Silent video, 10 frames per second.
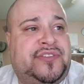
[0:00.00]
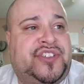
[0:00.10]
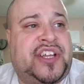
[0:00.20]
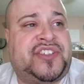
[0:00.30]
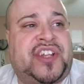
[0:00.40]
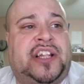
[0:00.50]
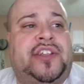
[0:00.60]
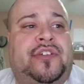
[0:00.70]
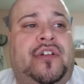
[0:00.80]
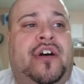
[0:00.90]
just a
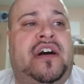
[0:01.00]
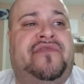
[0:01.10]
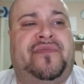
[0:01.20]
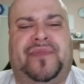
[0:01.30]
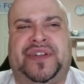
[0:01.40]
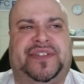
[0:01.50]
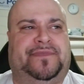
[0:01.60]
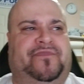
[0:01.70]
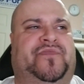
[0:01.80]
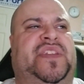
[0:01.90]
little off, but
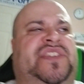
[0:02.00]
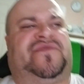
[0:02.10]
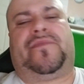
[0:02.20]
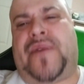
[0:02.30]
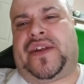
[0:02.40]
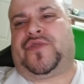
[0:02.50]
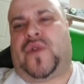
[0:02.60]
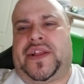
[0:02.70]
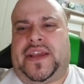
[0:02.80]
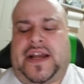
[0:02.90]
this is from Better
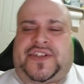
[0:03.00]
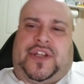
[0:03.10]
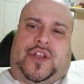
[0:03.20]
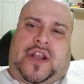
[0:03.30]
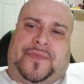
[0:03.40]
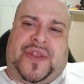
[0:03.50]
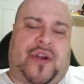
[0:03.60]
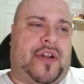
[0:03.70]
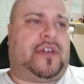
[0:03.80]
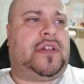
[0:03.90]
Dwelling. You guys can look up the
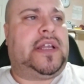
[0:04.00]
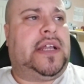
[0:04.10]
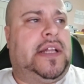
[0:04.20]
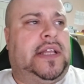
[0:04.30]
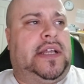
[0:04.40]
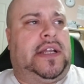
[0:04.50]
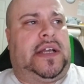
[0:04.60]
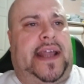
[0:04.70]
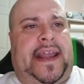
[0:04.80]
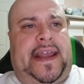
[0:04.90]
article,
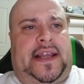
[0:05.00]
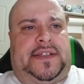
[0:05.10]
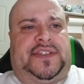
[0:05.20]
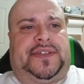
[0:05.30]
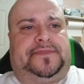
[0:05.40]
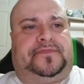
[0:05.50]
and